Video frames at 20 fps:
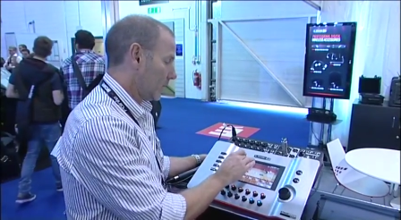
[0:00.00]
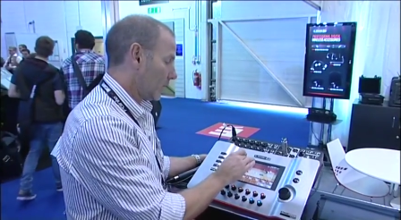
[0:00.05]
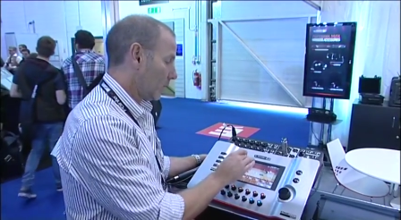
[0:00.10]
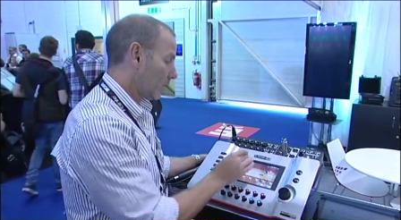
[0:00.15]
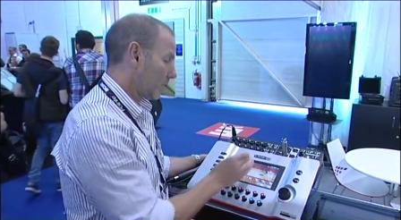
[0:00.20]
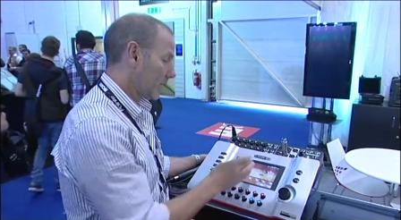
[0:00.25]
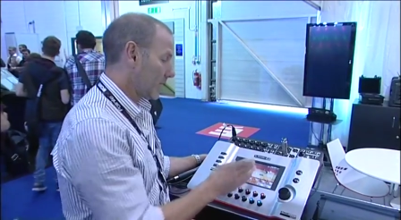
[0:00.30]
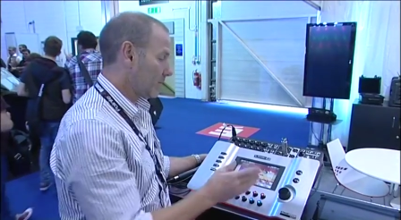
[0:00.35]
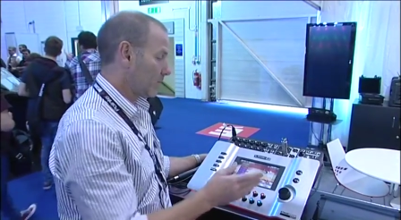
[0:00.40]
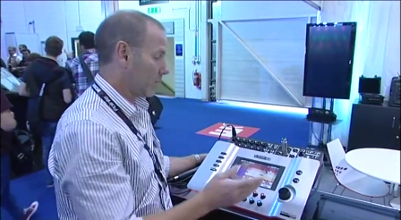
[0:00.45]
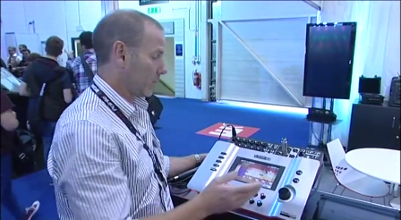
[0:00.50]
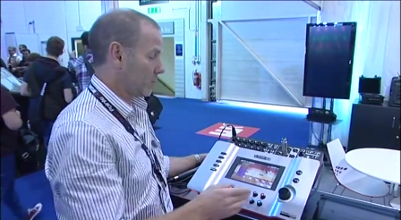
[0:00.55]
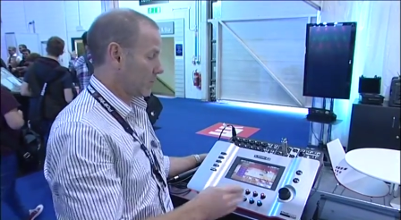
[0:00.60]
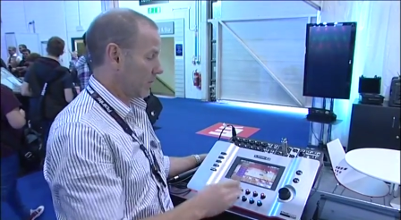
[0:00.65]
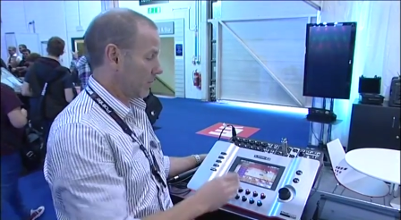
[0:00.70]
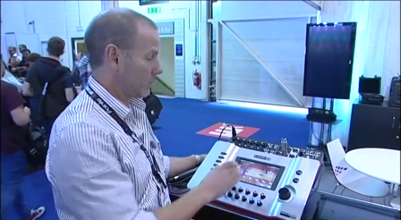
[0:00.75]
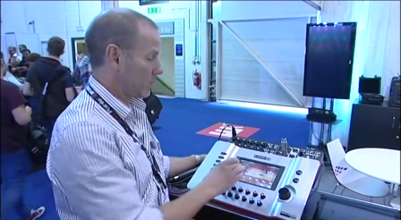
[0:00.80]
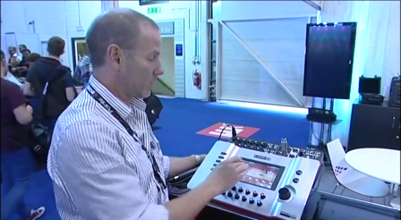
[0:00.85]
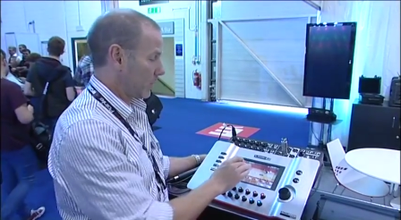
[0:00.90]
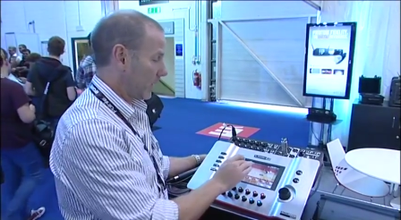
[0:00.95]
All the input
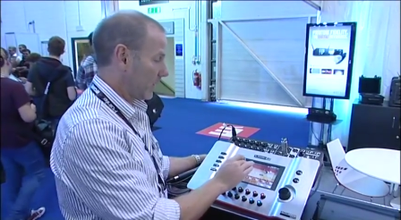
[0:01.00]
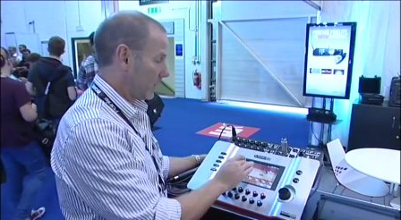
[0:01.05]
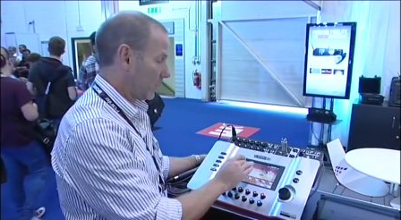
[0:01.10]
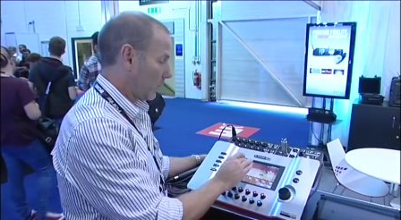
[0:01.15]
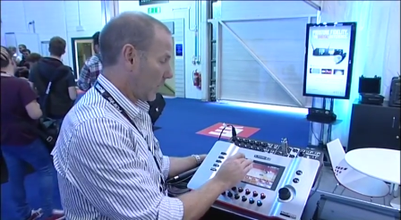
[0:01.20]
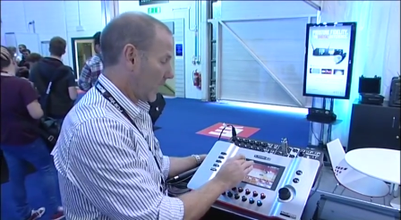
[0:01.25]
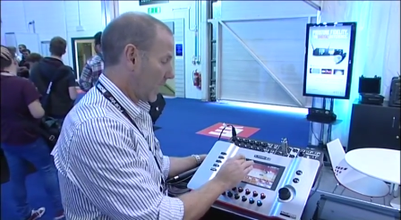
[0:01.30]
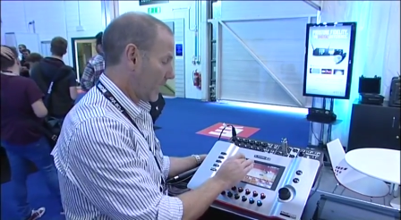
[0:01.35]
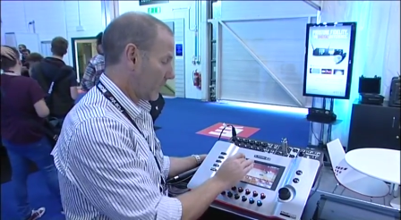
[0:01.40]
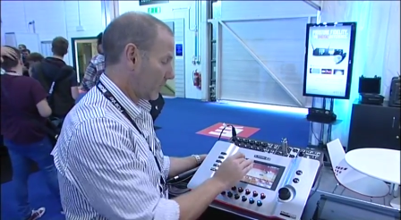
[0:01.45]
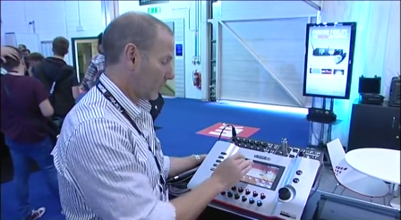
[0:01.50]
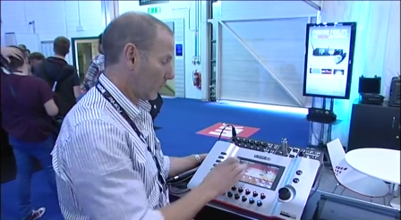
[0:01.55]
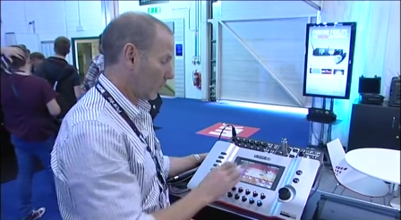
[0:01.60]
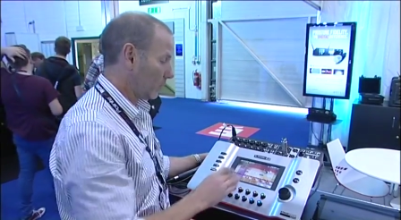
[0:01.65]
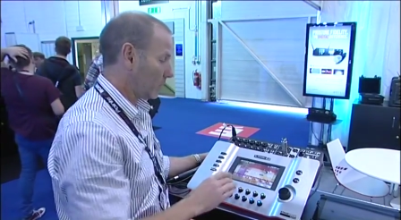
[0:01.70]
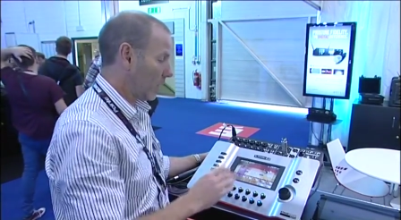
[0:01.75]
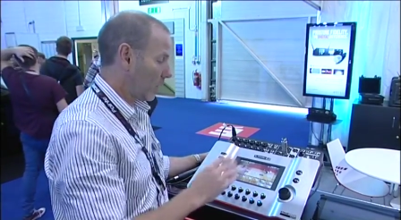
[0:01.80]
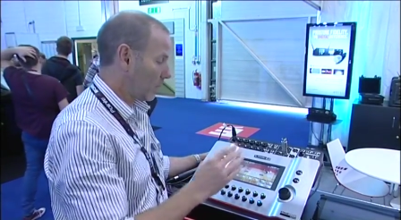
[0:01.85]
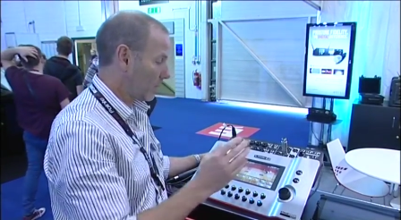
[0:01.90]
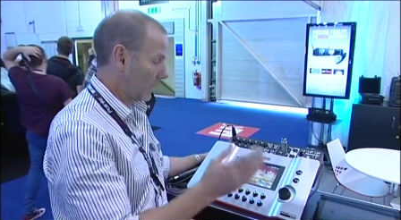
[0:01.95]
trims, by the way, are all
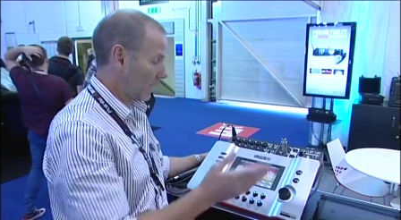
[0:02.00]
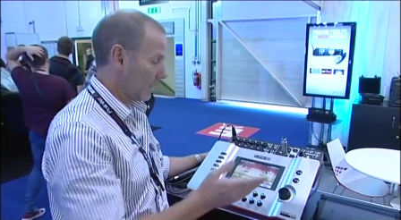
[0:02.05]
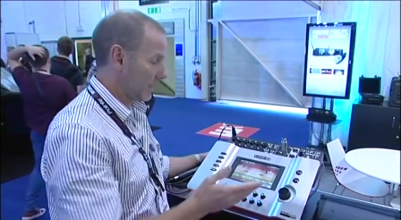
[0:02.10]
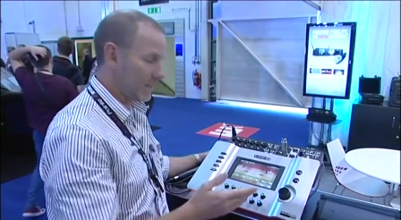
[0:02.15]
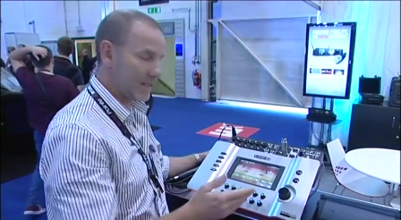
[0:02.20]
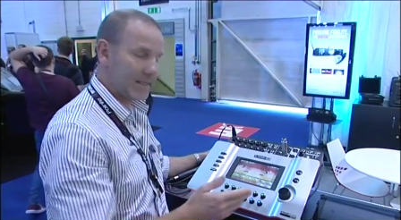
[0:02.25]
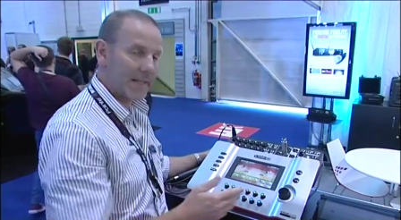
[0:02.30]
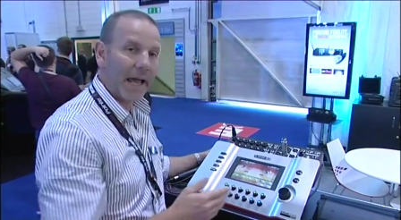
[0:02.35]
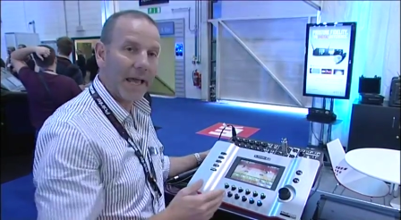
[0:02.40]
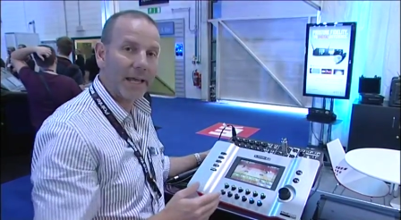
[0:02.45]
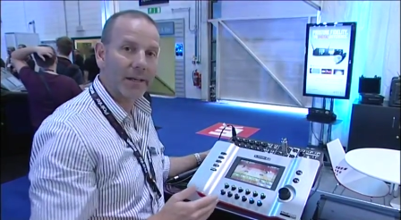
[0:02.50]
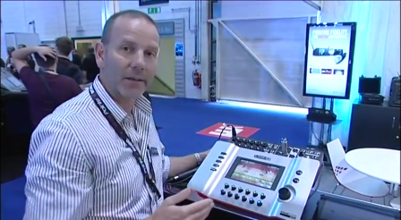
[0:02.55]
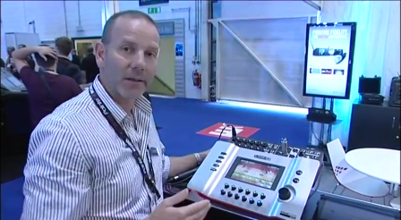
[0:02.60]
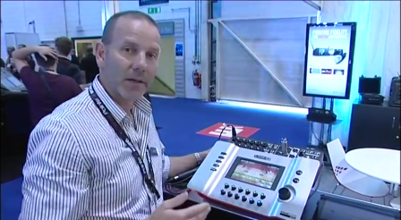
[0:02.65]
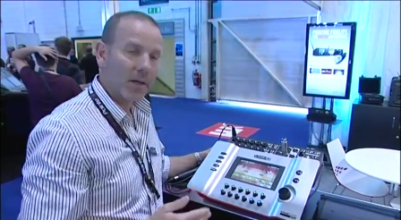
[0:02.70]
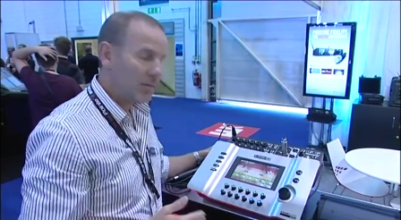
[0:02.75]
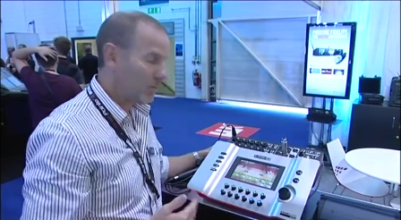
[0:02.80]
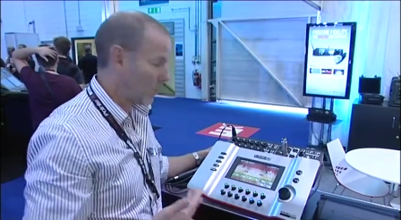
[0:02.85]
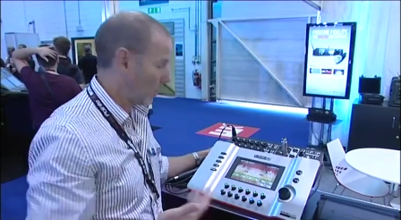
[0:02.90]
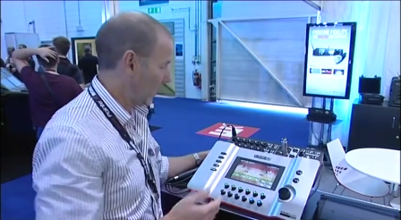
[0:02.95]
nominally set,
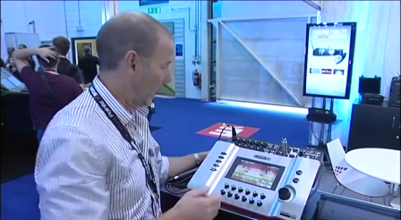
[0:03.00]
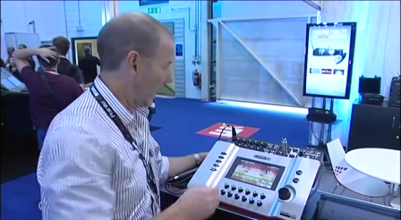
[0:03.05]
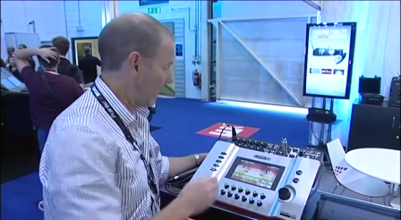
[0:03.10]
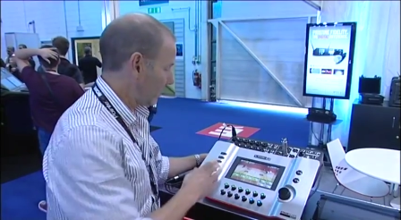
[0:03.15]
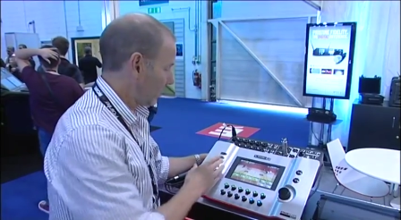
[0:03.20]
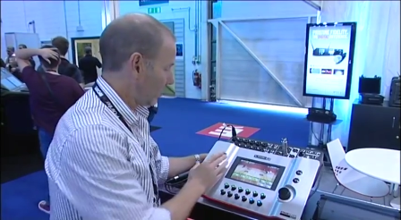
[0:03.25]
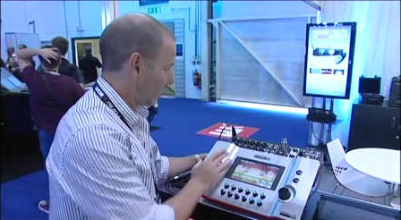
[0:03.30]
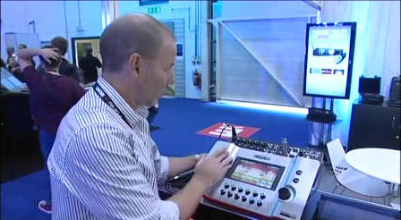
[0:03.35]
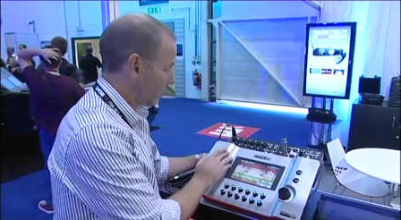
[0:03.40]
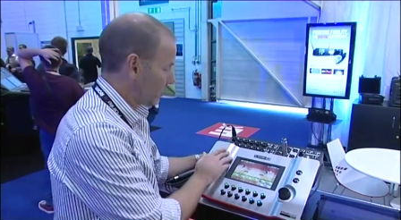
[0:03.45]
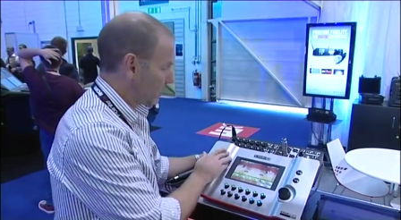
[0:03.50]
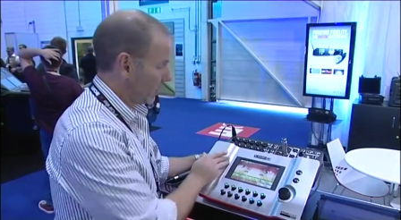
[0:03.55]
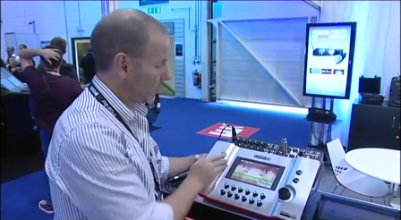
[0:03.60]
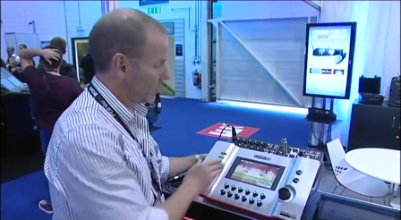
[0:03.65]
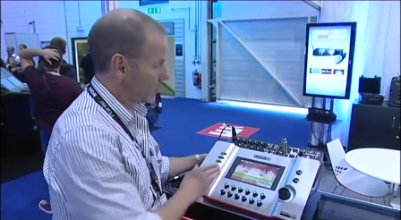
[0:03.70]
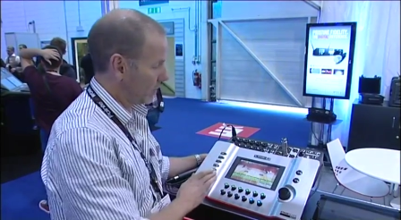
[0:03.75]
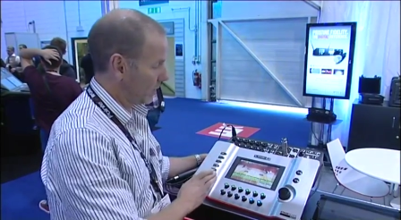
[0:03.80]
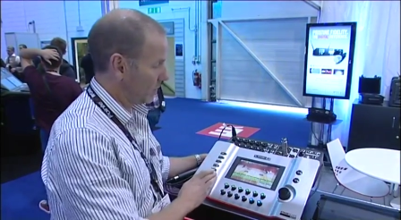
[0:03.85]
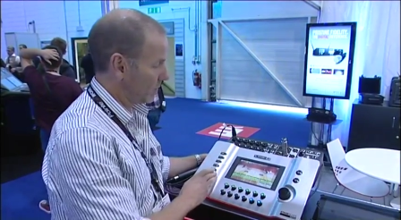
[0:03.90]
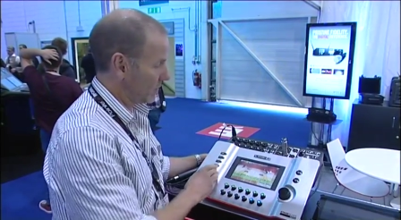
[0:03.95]
but we have an auto
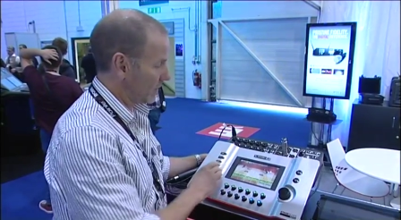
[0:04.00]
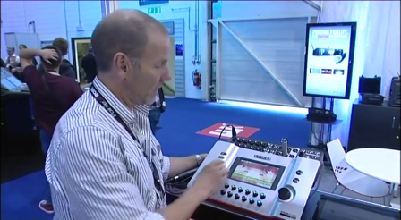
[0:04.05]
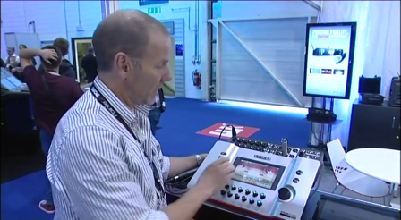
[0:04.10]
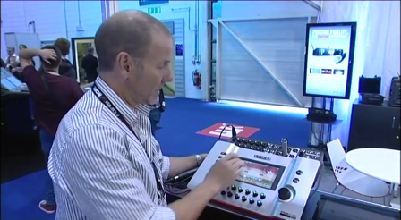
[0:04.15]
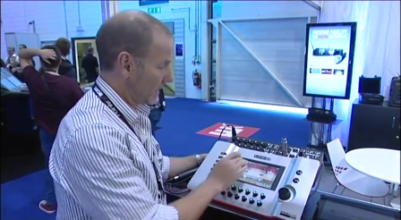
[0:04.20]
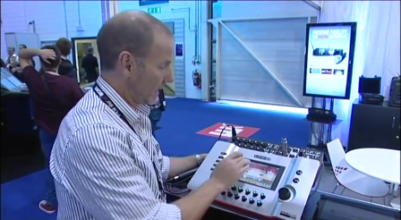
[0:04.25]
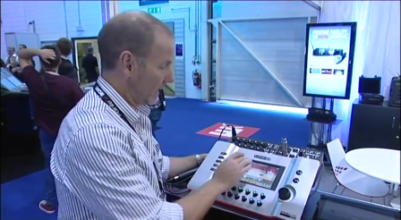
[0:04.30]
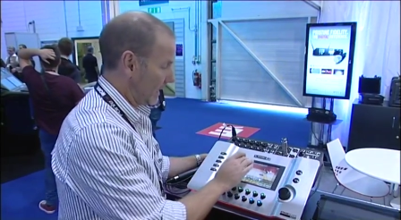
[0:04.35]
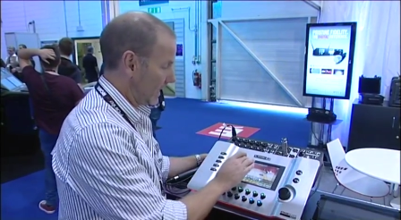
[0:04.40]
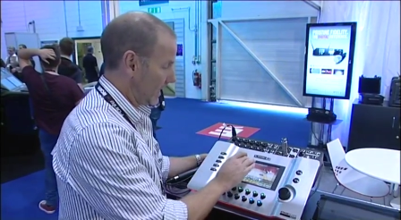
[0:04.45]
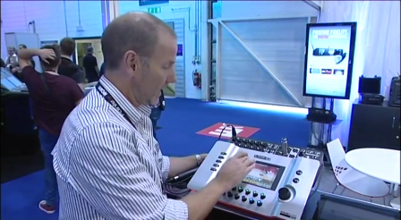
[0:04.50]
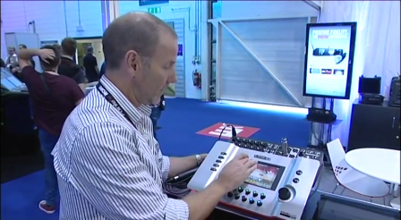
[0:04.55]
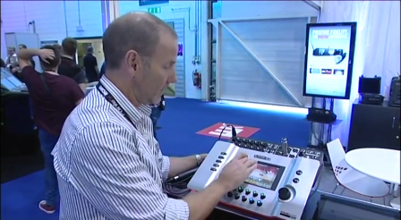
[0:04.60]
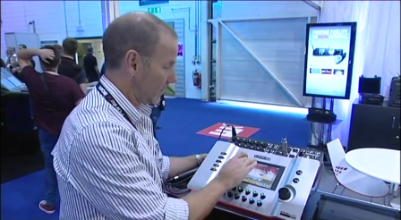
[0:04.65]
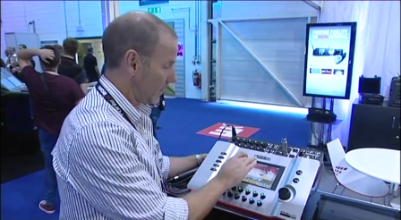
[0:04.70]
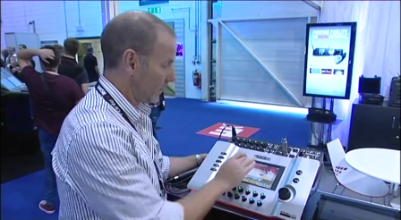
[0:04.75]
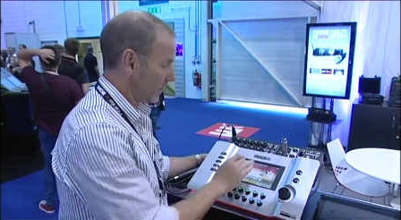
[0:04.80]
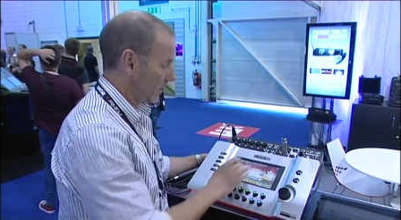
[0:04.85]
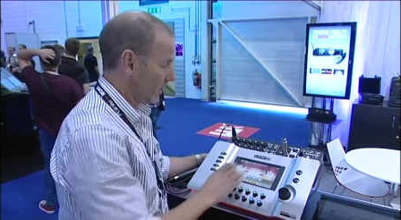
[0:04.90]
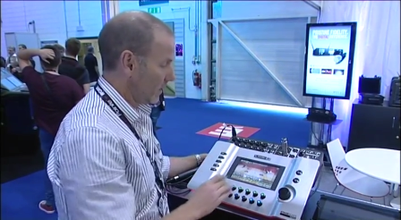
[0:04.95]
trim setting here
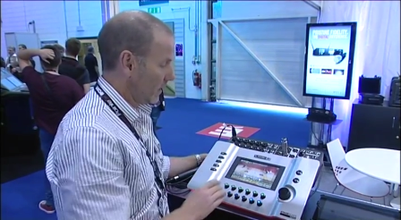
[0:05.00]
that